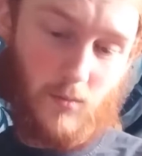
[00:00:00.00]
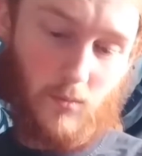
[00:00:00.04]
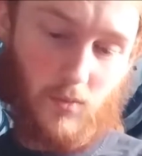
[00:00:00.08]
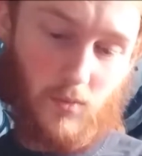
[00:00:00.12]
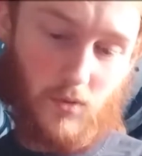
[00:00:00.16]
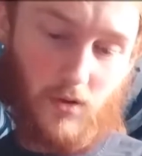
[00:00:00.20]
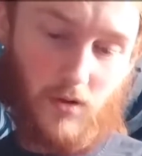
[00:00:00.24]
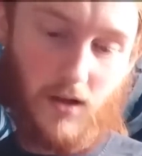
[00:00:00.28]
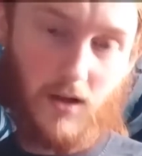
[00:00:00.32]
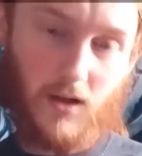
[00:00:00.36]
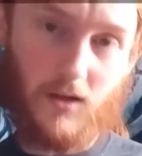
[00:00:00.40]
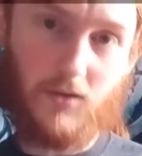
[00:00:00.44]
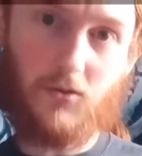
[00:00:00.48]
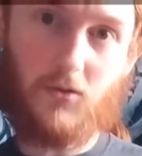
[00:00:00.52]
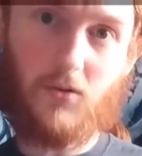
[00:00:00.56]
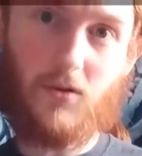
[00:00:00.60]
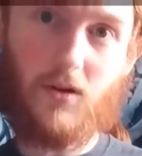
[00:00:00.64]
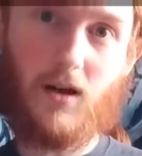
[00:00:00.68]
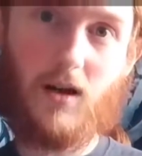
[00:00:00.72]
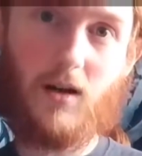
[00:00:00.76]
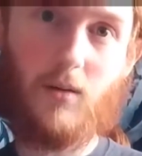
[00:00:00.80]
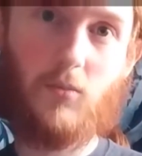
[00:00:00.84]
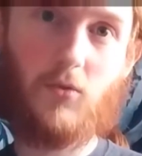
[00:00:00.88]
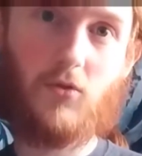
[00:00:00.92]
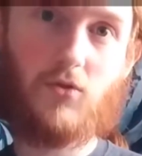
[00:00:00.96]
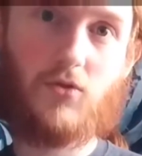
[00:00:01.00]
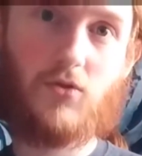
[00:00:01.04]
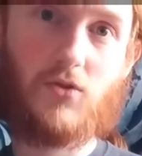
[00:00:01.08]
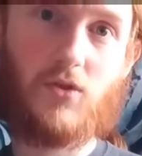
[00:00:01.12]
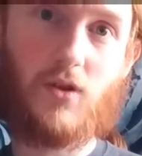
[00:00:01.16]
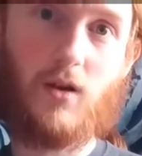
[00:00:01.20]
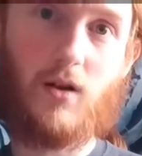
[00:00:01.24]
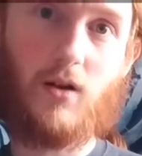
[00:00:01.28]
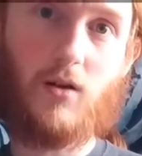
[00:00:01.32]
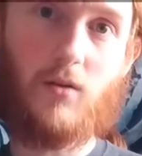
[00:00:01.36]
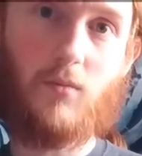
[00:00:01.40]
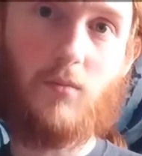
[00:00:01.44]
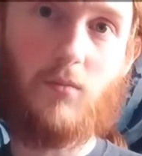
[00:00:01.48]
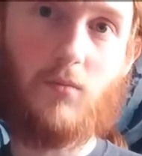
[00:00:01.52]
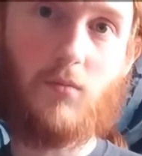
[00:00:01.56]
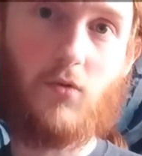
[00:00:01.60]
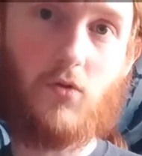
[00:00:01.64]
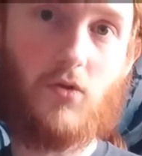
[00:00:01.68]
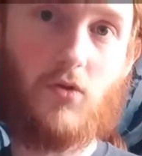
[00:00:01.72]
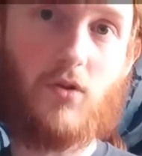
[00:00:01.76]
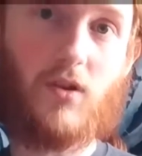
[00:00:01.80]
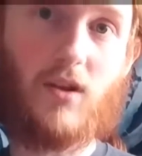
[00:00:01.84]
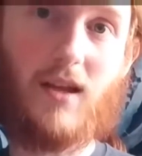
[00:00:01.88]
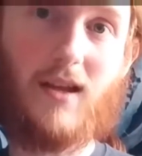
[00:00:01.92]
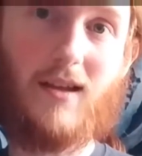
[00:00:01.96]
but I don't know how much I'm
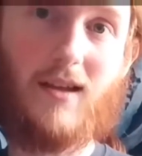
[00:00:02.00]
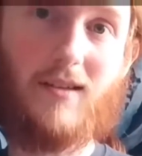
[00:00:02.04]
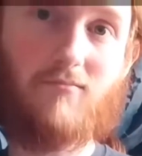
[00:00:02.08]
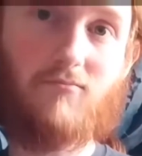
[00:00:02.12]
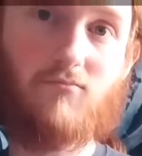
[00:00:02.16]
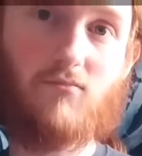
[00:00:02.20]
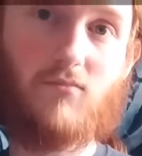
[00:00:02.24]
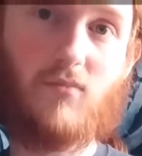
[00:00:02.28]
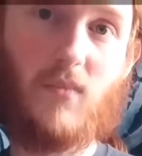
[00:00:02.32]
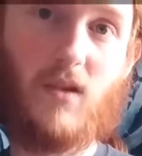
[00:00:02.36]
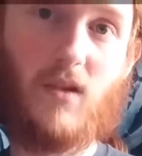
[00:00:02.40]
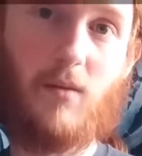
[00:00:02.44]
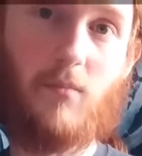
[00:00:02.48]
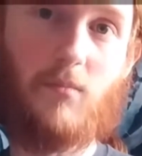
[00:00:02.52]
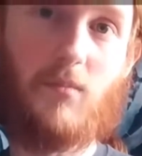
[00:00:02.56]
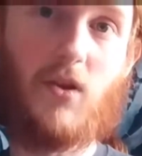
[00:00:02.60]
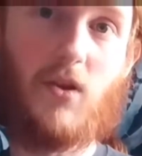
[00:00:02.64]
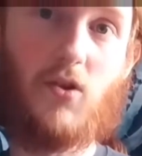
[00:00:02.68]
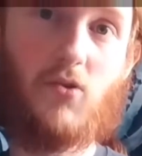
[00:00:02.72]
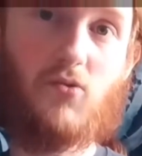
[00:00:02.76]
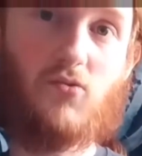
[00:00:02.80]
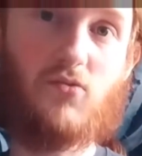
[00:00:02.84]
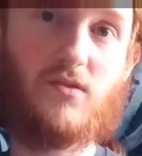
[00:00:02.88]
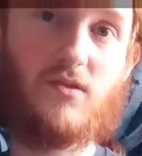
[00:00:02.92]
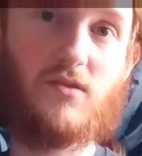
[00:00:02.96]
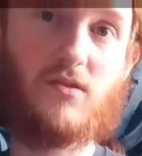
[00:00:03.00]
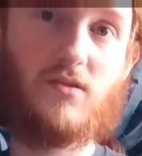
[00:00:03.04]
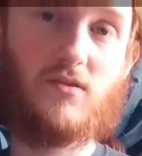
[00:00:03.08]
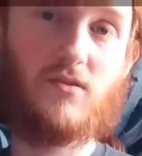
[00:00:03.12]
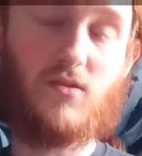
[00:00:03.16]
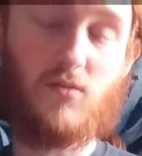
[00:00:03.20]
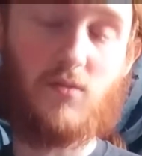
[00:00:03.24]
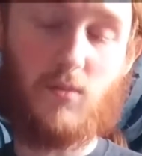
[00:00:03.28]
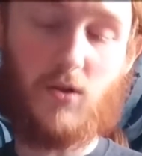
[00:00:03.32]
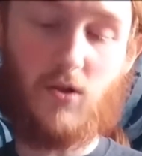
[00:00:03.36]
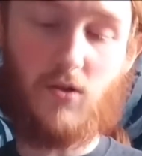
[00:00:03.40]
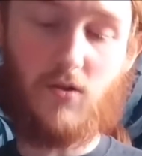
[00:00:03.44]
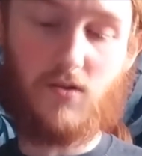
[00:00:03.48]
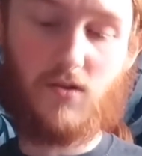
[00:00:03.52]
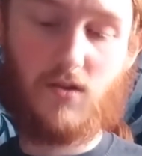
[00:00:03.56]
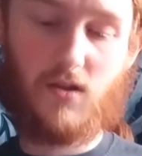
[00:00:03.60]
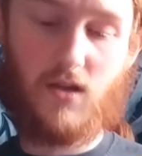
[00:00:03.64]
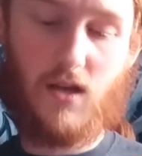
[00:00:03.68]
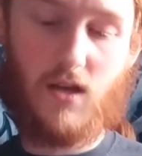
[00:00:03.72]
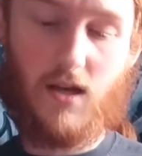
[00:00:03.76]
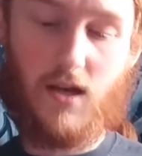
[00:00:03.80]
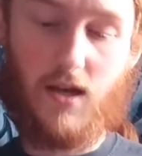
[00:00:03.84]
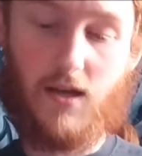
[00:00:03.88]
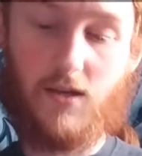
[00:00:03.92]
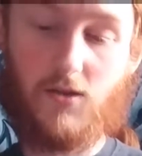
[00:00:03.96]
gonna get him used, to be honest.
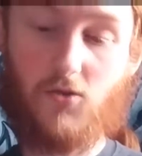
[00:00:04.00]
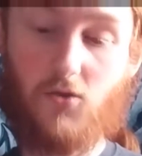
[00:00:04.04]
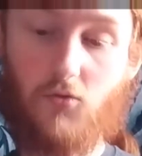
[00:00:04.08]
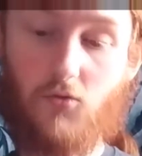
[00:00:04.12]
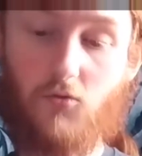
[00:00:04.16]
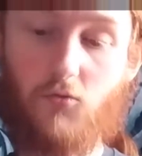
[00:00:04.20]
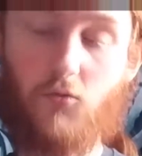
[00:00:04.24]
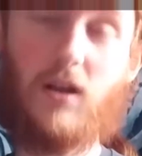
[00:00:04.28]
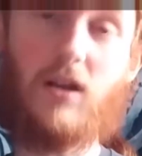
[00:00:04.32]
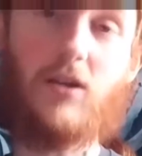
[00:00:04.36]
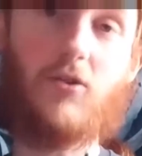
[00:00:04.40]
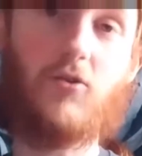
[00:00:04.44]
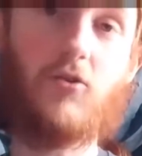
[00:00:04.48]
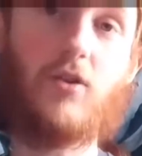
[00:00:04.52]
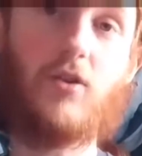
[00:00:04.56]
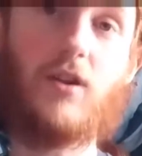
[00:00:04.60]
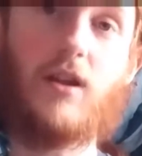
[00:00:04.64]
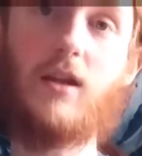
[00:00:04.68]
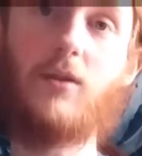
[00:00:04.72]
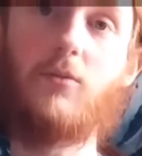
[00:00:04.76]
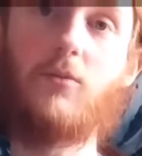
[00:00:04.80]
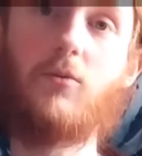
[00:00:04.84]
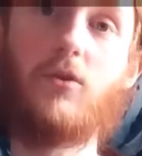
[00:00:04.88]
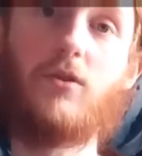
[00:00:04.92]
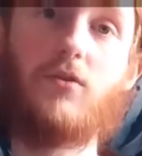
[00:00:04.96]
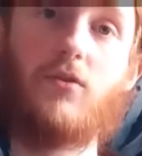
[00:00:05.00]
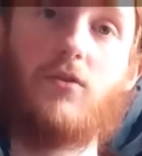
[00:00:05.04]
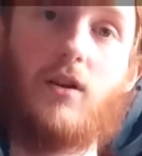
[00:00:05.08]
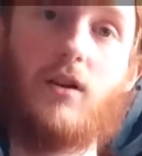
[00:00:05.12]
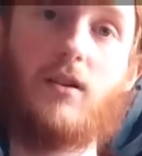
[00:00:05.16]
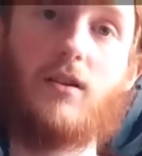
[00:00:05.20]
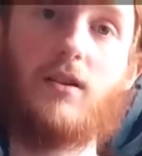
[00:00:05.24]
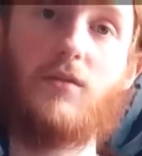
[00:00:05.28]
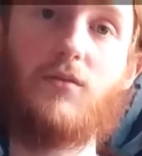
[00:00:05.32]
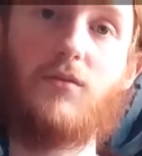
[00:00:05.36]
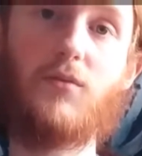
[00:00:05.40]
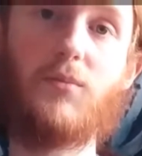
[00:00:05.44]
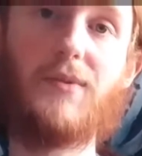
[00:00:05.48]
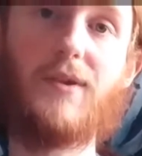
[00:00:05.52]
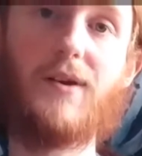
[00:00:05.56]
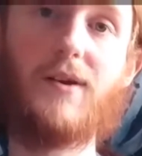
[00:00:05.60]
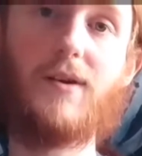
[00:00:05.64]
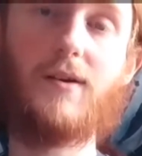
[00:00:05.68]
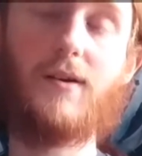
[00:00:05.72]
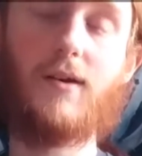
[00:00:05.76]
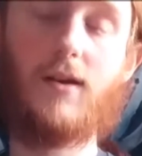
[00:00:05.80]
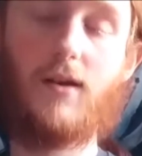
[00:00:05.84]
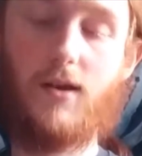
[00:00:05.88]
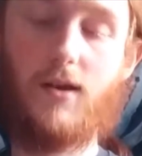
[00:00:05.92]
He's got really good keywords, so I'll give him that.